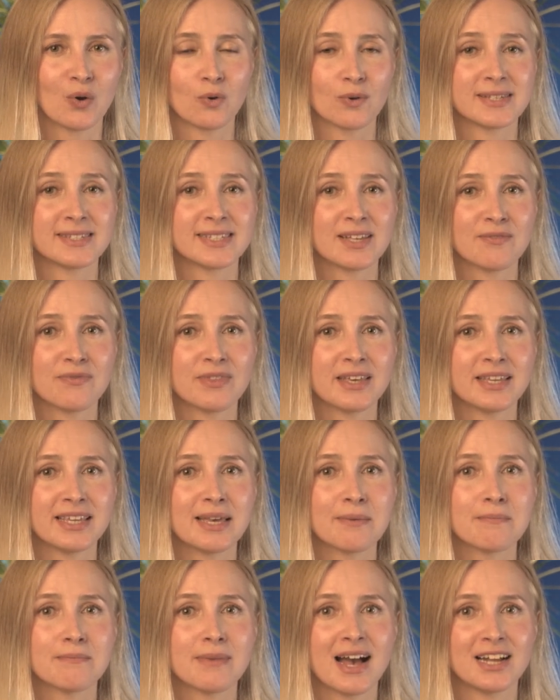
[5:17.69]
or
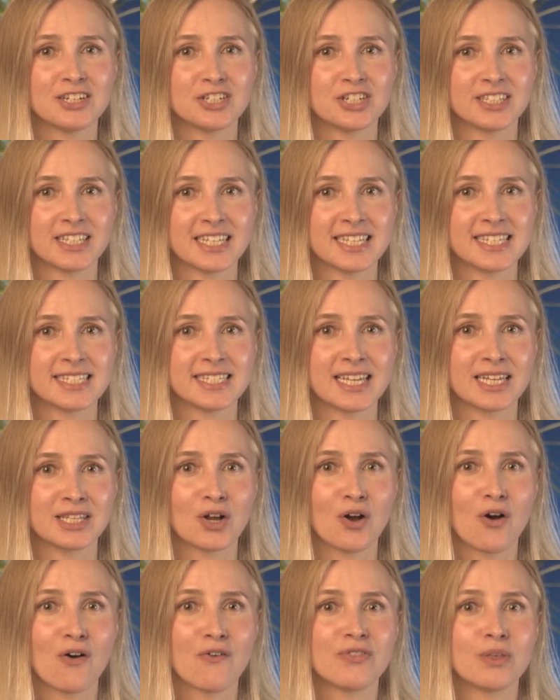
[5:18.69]
something imagined
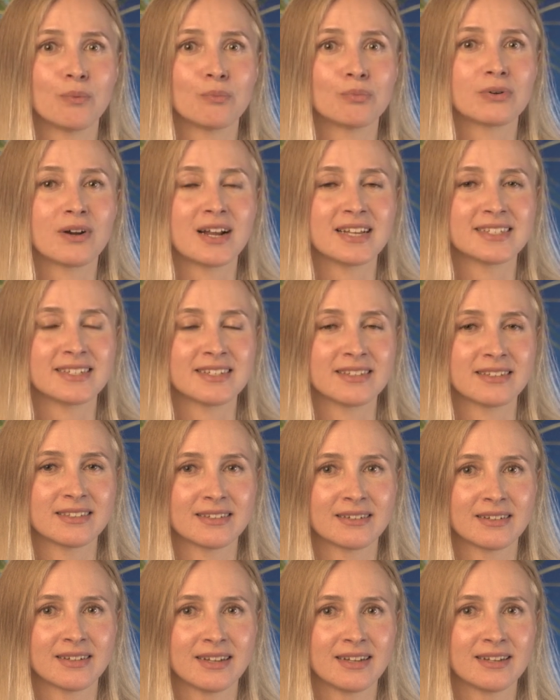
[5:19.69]
instead of the
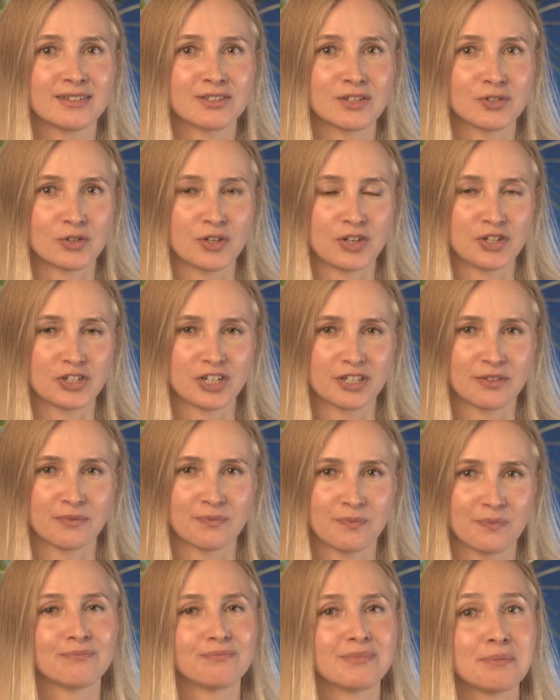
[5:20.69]
present
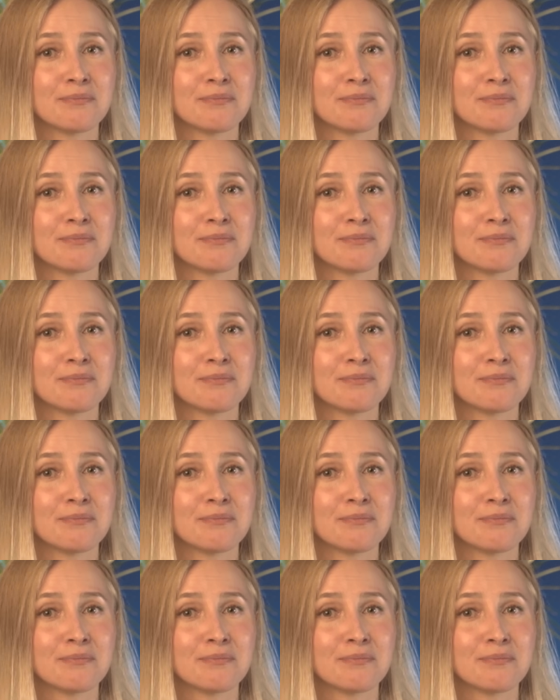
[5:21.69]
situation.